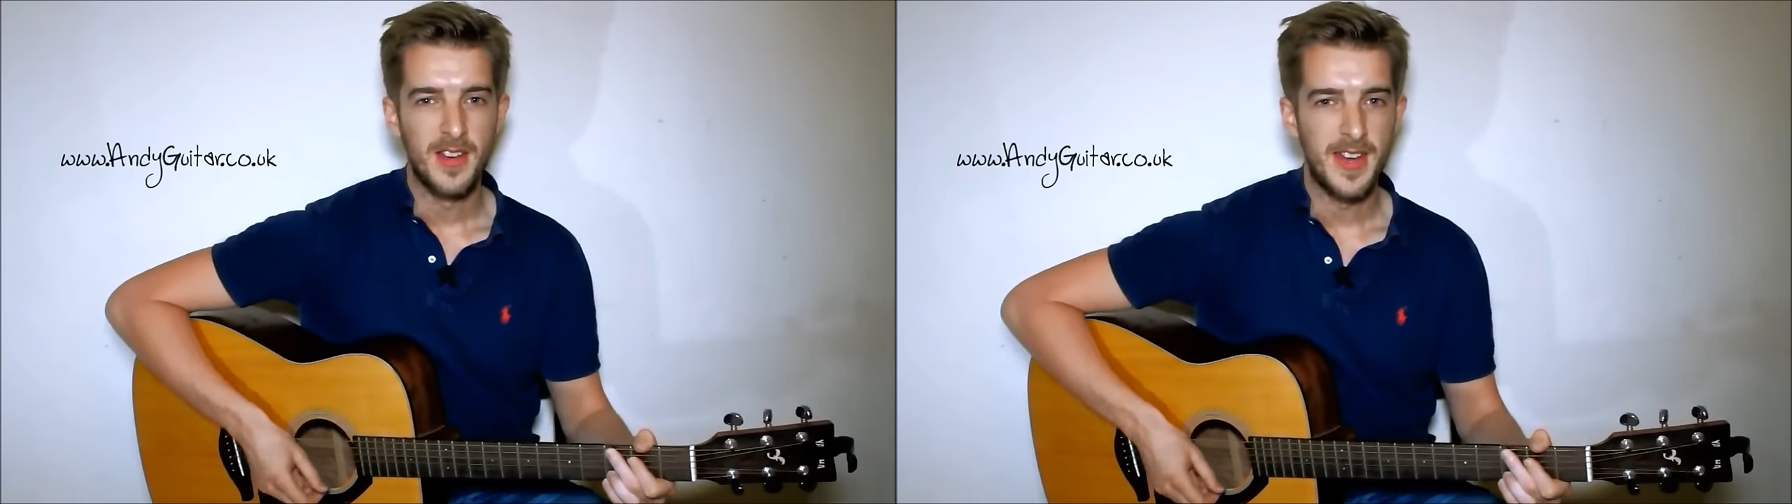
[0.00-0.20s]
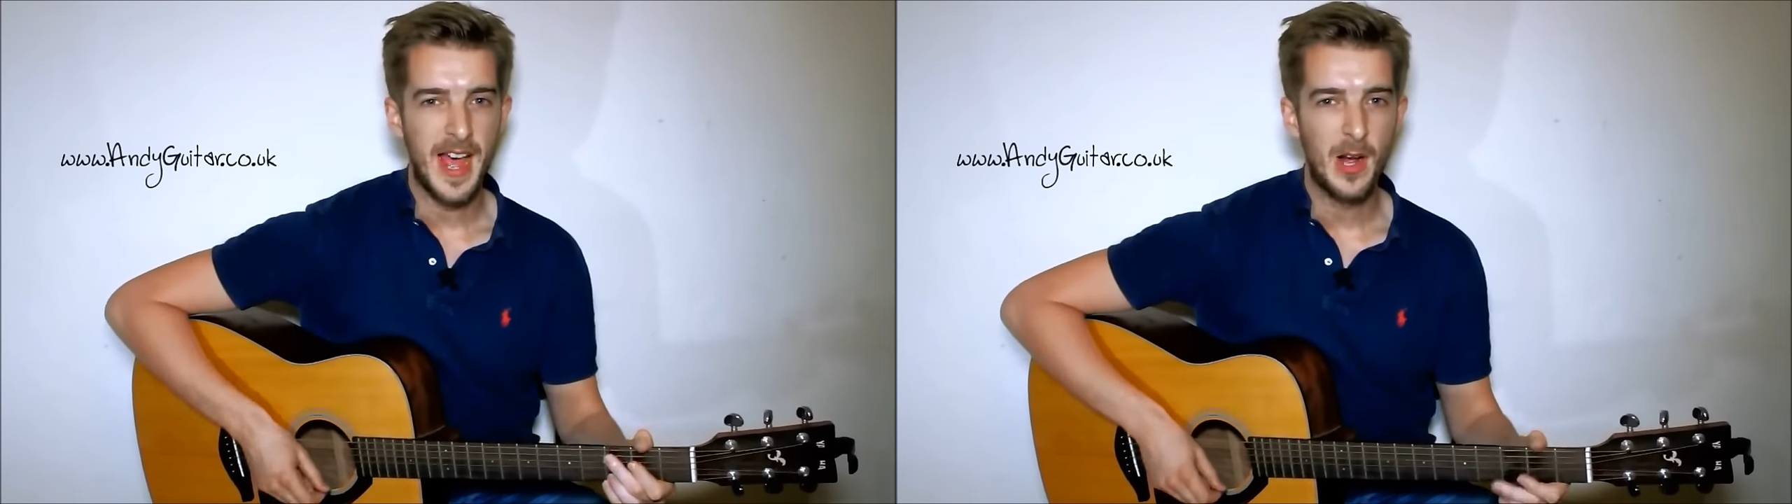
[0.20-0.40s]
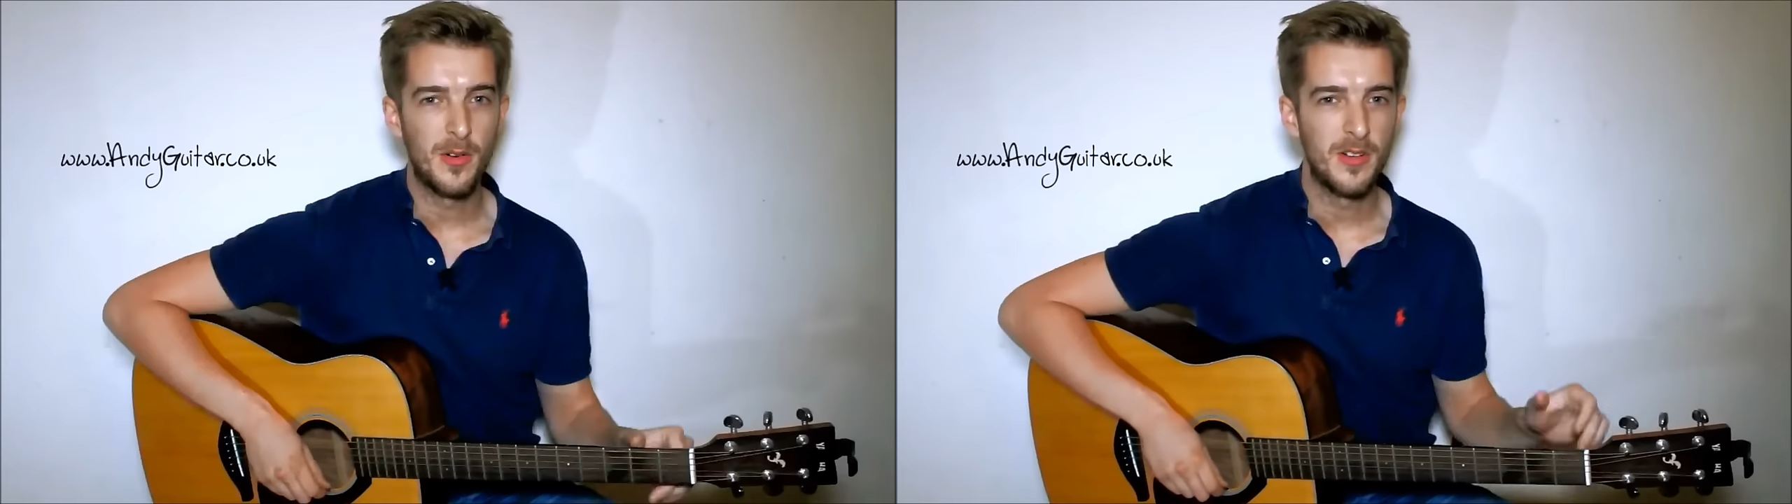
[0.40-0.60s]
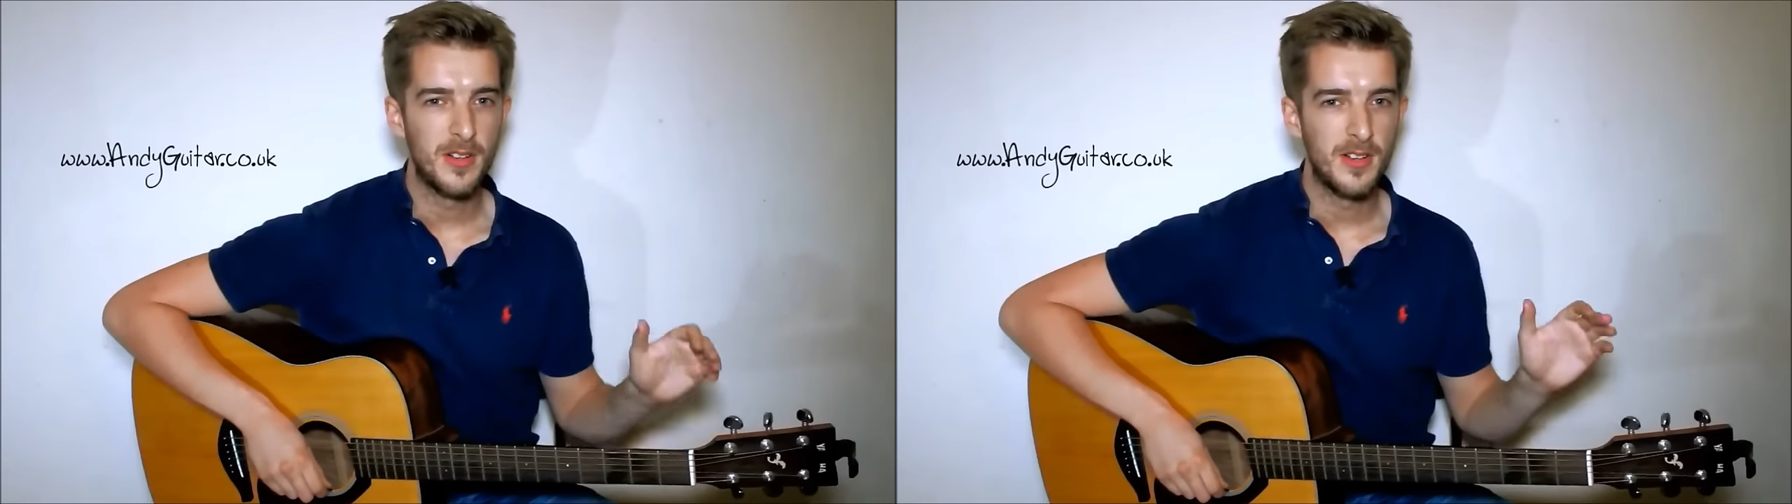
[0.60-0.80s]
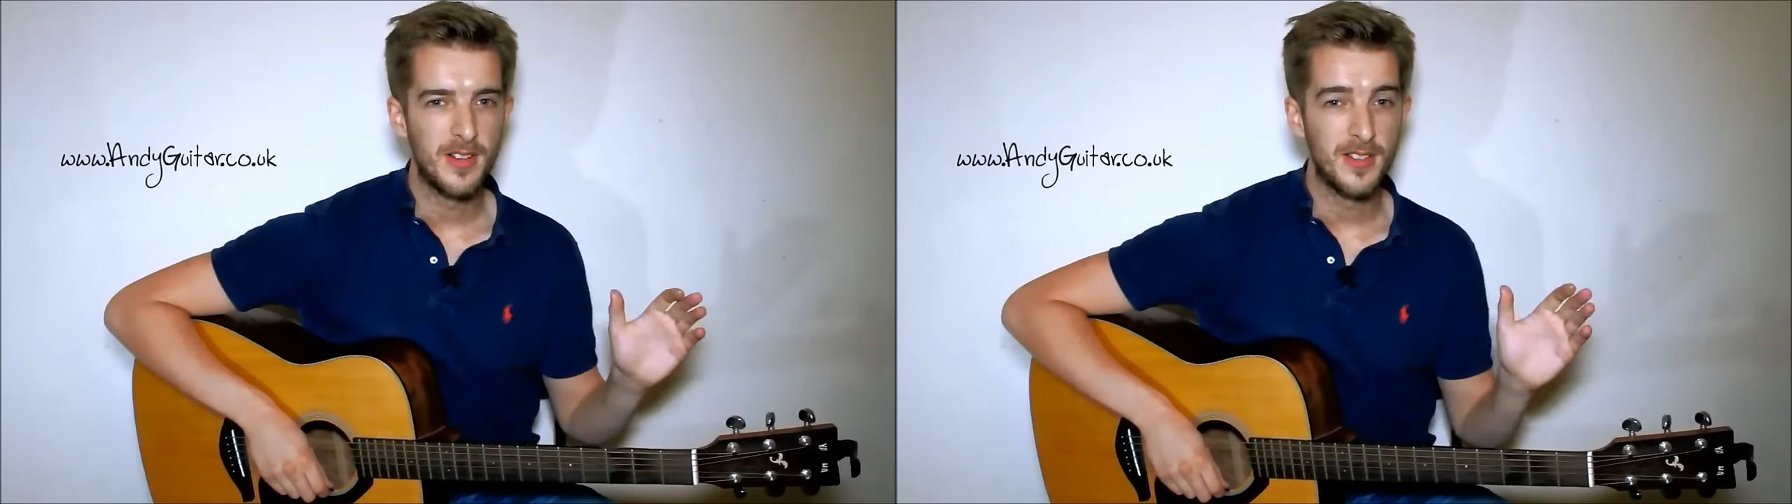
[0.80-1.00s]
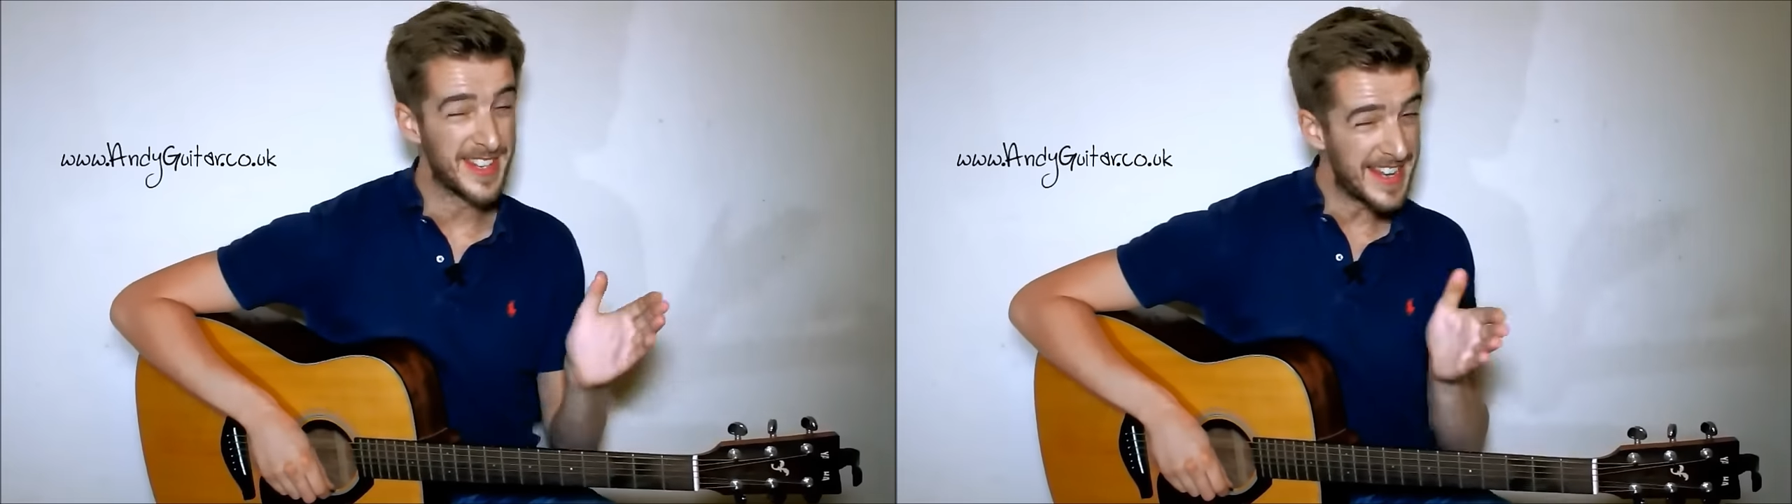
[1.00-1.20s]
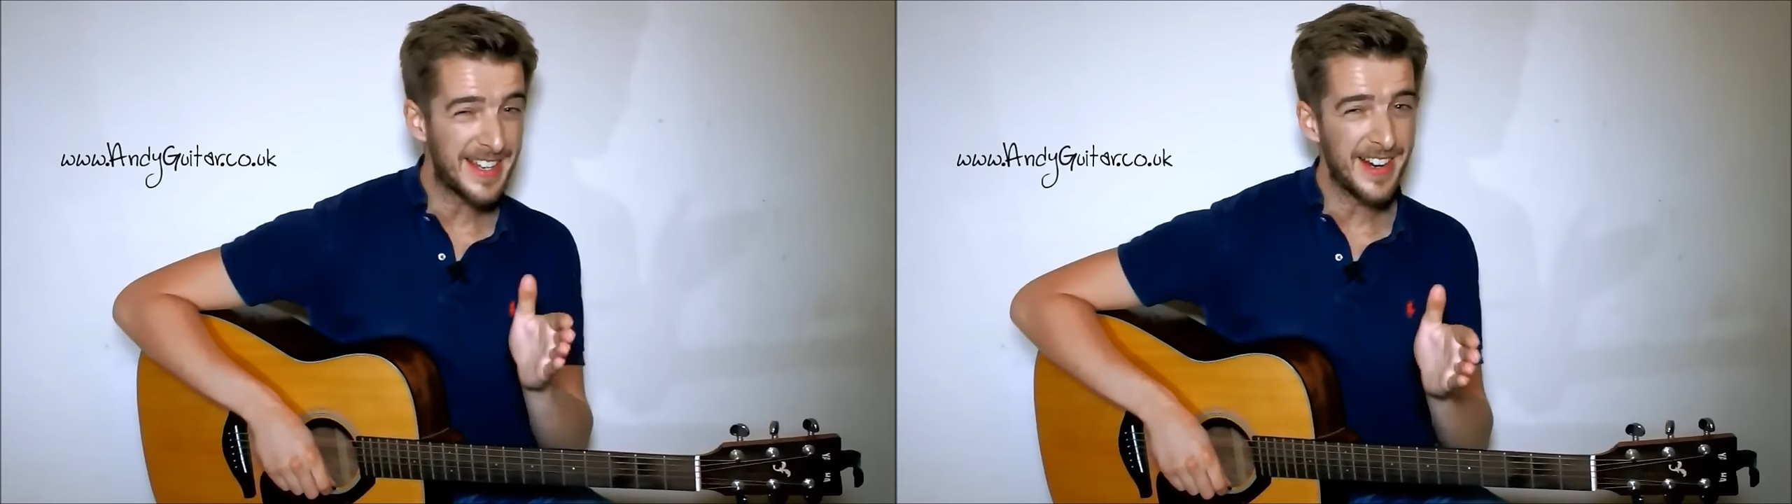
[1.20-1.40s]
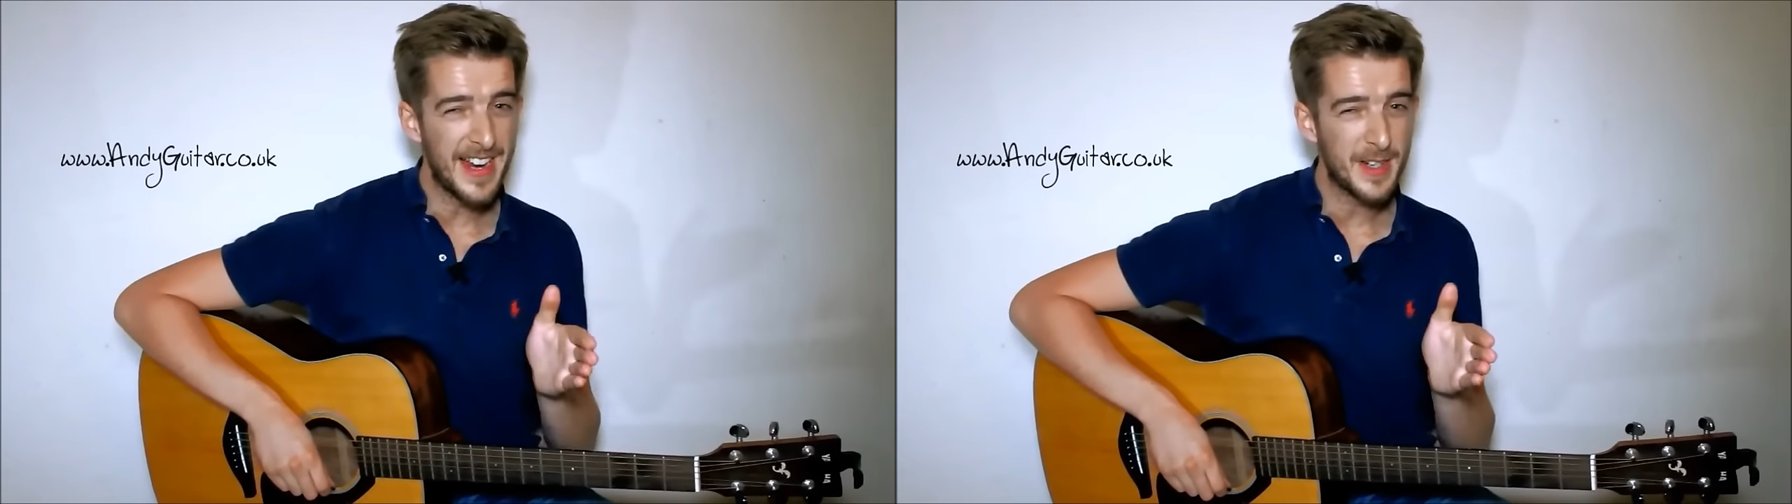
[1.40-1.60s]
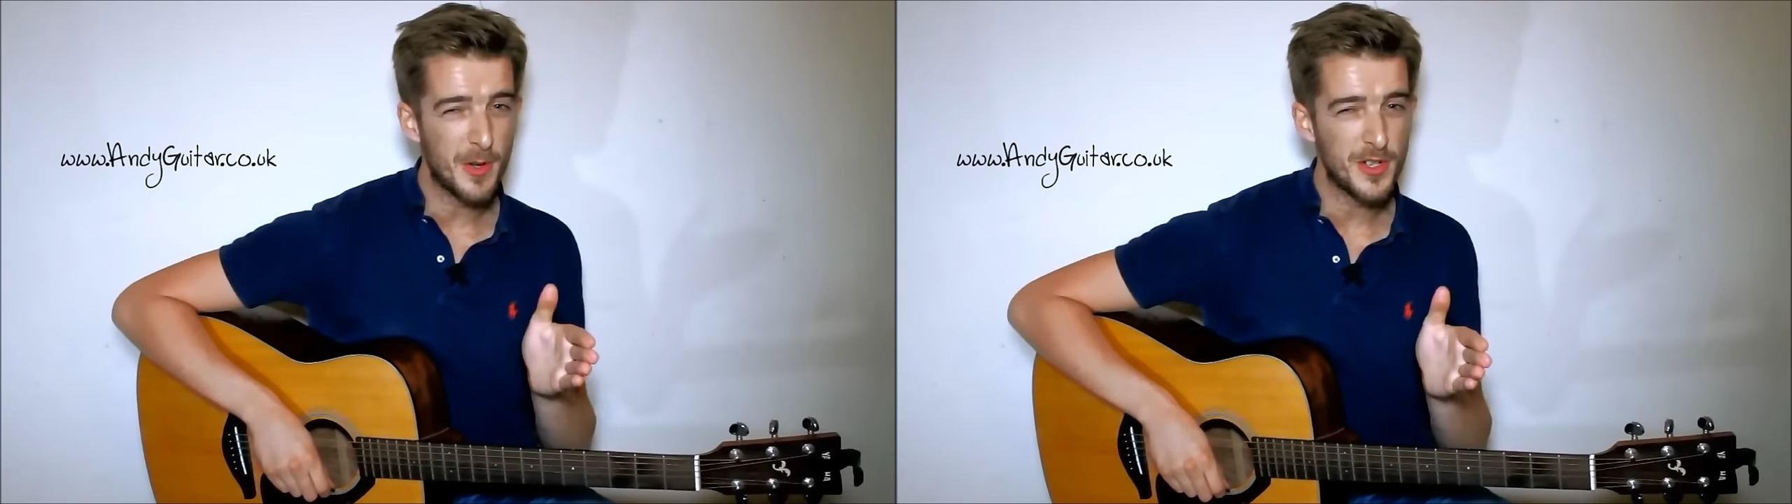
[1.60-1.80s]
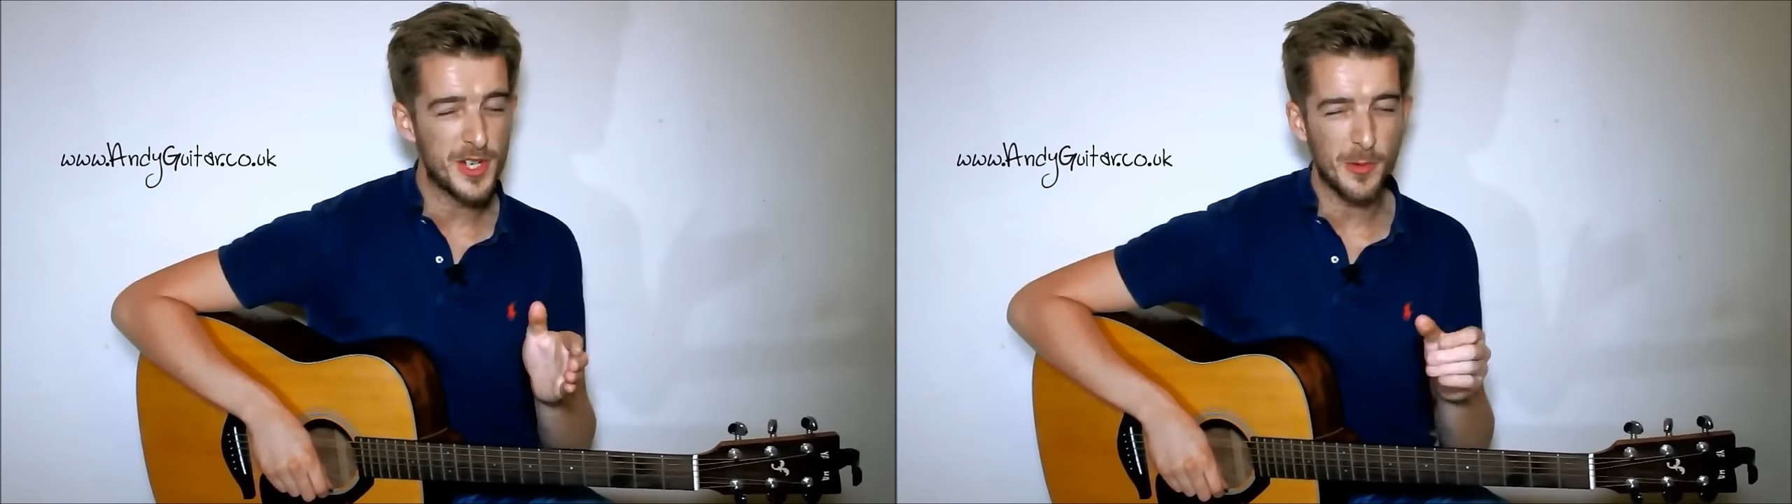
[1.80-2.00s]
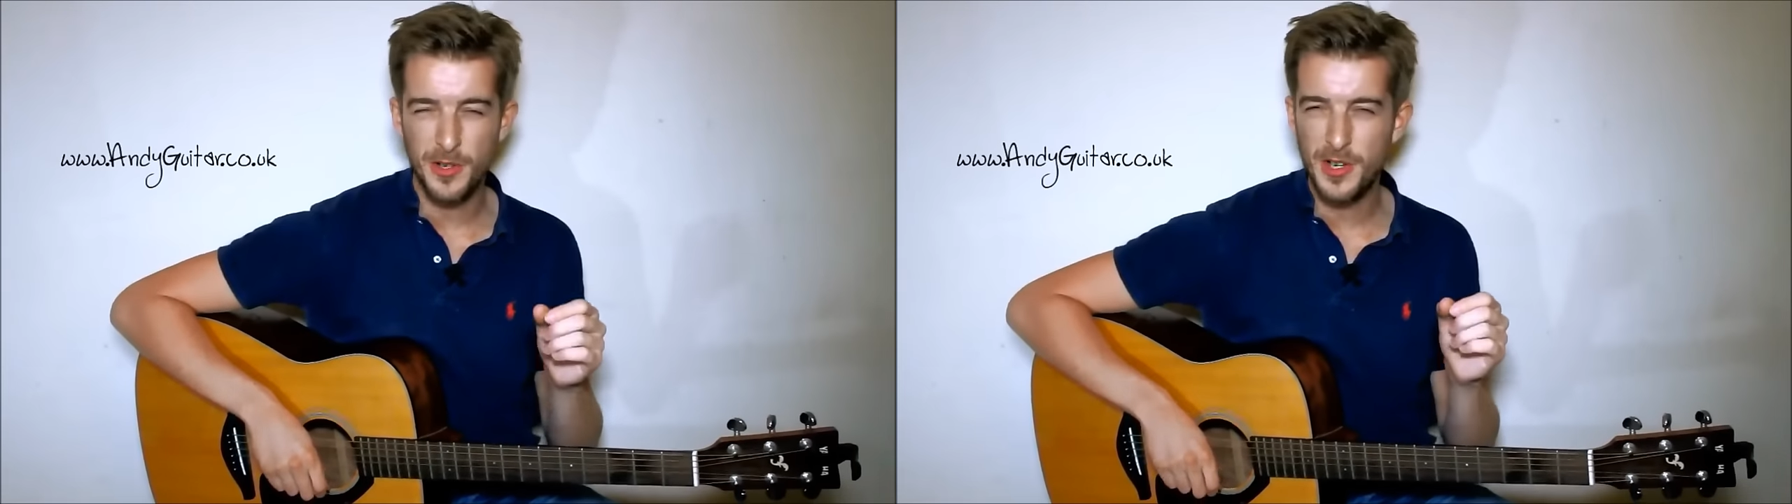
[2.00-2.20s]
Now, the eagle-eyed amongst you will